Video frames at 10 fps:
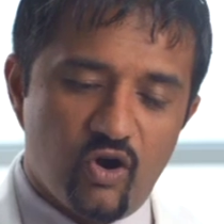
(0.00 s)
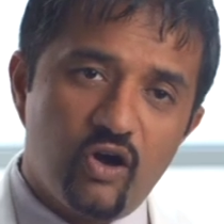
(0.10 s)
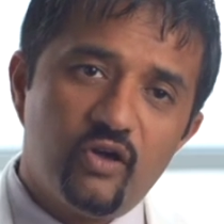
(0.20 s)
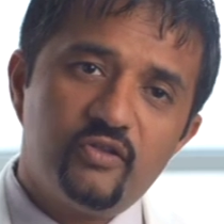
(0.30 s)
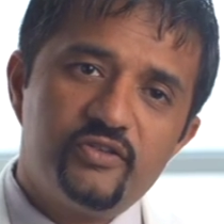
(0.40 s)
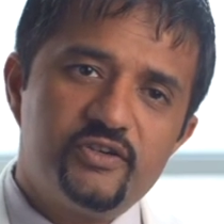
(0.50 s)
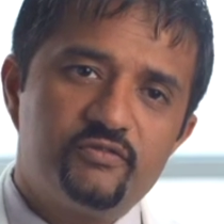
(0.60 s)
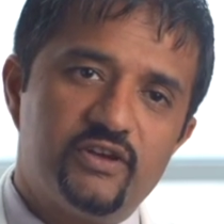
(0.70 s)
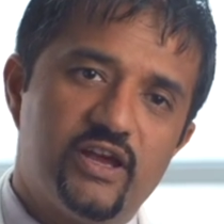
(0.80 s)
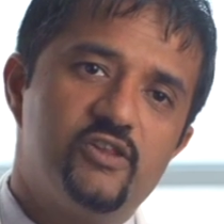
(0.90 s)
all the
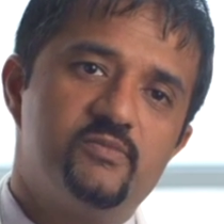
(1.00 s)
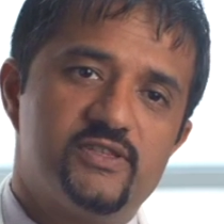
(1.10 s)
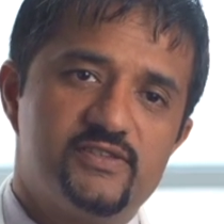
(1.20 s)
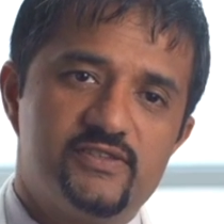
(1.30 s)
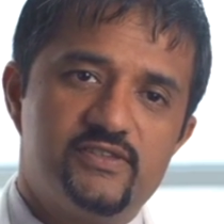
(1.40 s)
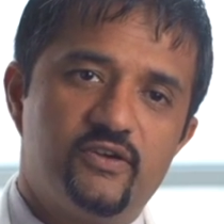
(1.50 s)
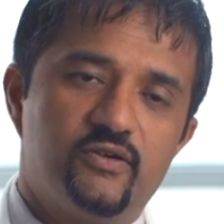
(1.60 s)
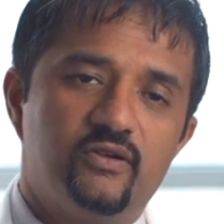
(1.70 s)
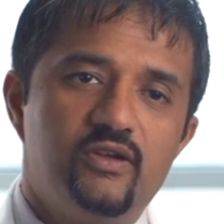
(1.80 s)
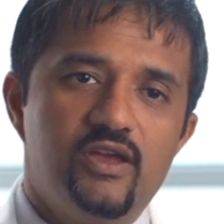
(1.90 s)
different elements that
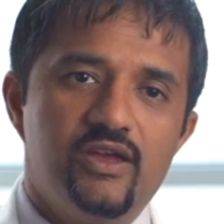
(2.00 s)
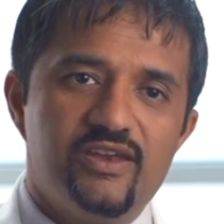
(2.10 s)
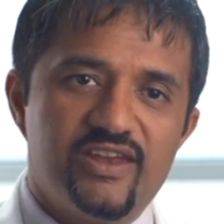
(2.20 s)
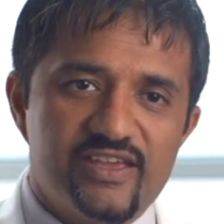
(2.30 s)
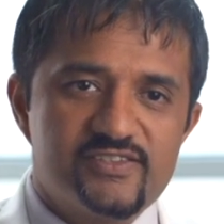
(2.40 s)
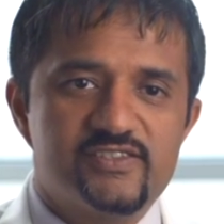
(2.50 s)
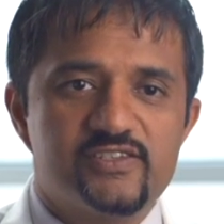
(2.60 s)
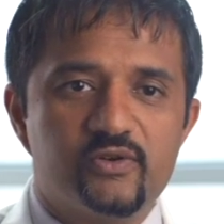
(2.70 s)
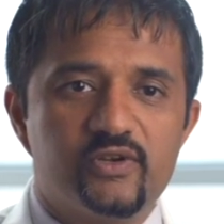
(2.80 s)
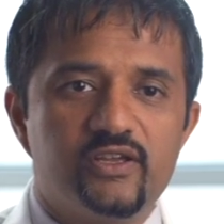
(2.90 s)
are
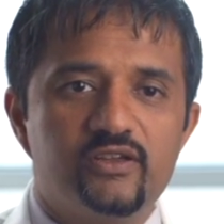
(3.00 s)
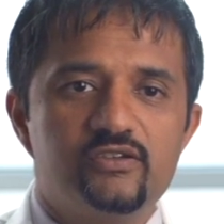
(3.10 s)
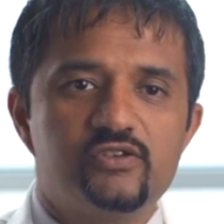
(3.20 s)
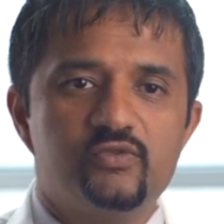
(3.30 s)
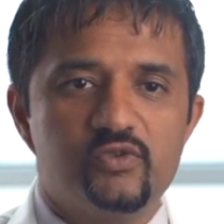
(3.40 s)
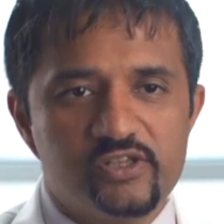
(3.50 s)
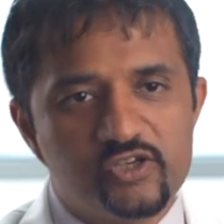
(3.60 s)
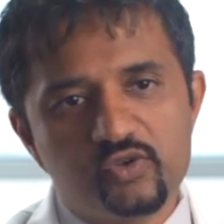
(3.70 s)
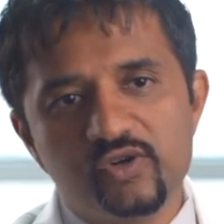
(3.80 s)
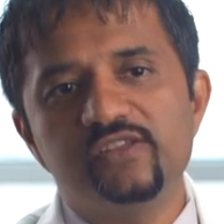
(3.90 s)
necessary to really
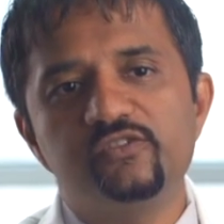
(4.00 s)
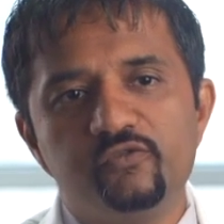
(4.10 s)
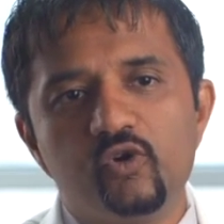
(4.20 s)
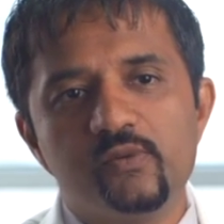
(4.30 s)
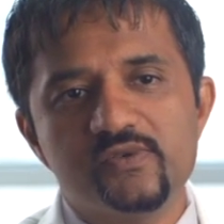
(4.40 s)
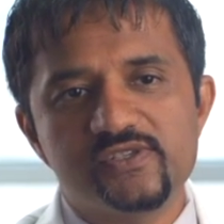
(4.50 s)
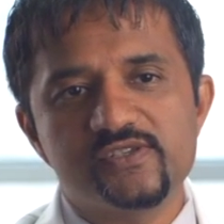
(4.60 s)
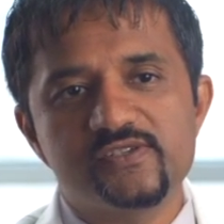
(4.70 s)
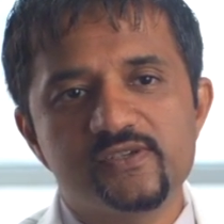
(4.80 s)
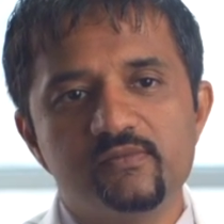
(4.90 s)
transform a
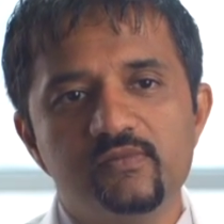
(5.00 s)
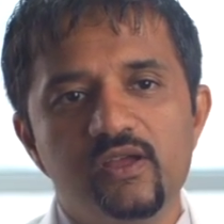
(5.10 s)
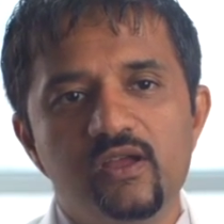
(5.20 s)
system,